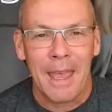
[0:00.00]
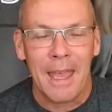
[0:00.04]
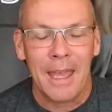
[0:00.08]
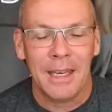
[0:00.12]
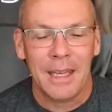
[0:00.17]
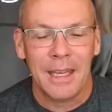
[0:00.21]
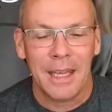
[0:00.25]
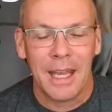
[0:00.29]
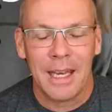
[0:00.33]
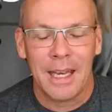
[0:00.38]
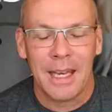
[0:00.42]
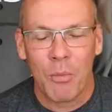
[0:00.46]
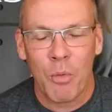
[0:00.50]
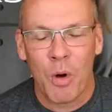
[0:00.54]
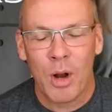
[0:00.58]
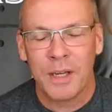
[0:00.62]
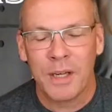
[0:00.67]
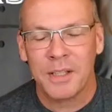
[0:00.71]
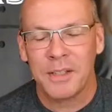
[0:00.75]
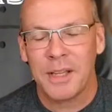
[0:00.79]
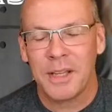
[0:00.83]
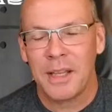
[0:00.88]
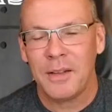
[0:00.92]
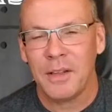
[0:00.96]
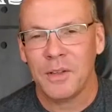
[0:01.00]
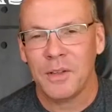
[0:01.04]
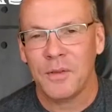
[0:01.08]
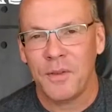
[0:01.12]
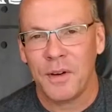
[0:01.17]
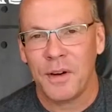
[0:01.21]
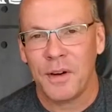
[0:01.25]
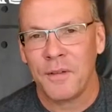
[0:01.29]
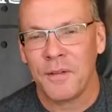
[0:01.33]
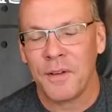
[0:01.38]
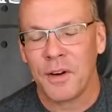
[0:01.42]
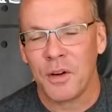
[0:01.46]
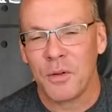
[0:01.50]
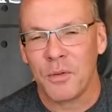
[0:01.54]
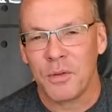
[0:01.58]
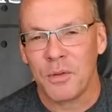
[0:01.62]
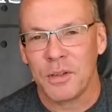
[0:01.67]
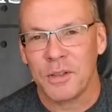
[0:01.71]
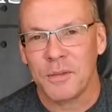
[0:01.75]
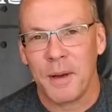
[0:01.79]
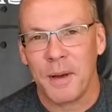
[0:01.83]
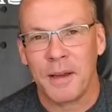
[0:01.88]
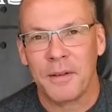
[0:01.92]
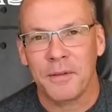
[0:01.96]
And I want to say this very, very
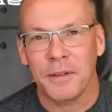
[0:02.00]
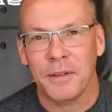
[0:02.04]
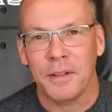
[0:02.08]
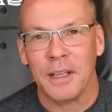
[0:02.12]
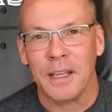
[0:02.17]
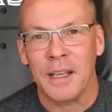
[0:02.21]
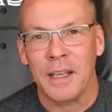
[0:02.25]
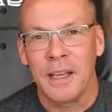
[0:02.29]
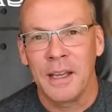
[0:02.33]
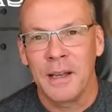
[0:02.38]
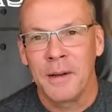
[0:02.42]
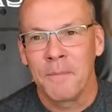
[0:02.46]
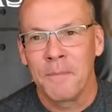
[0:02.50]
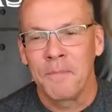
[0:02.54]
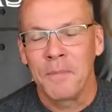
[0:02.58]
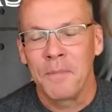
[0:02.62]
respectfully.